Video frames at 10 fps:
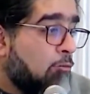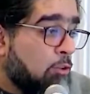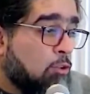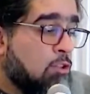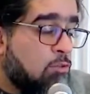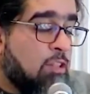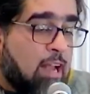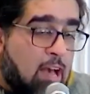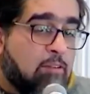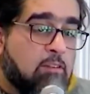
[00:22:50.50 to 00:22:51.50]
For those of you that
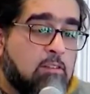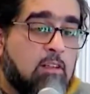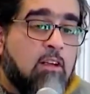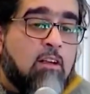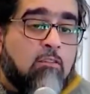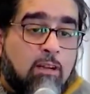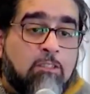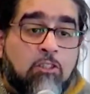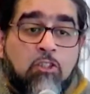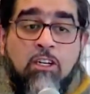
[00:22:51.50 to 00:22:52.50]
haven't
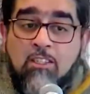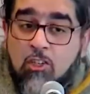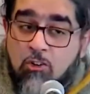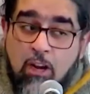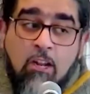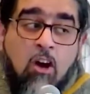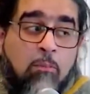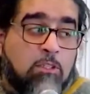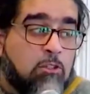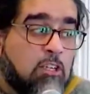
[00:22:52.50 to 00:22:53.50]
registered, it's a great
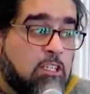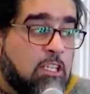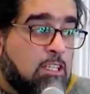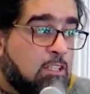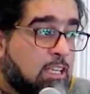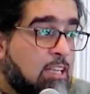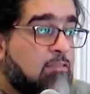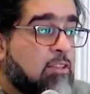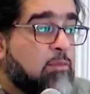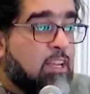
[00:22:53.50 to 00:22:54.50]
opportunity to
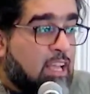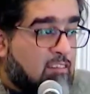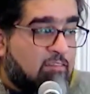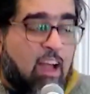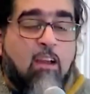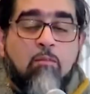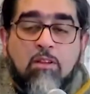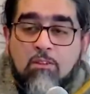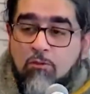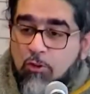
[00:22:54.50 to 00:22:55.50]
give them the
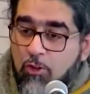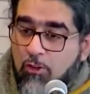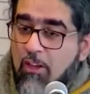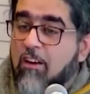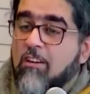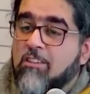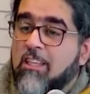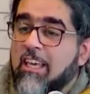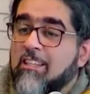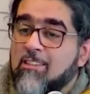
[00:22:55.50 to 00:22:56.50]
environment for your younger
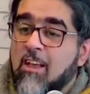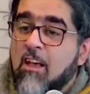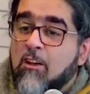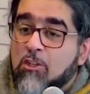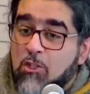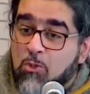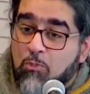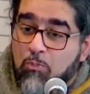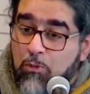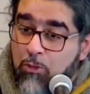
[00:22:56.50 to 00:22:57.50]
kids
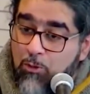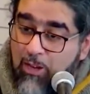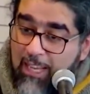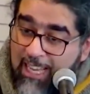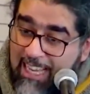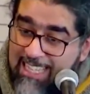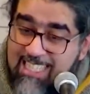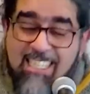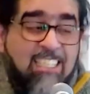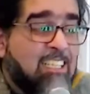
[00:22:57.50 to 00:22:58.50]
to
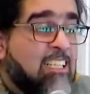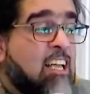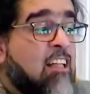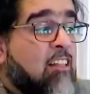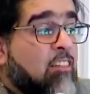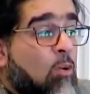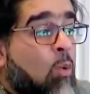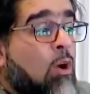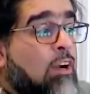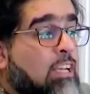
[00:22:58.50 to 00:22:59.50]
instill the
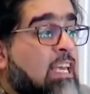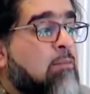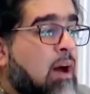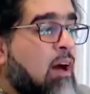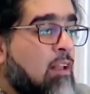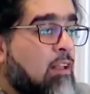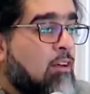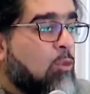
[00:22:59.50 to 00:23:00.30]
word iman.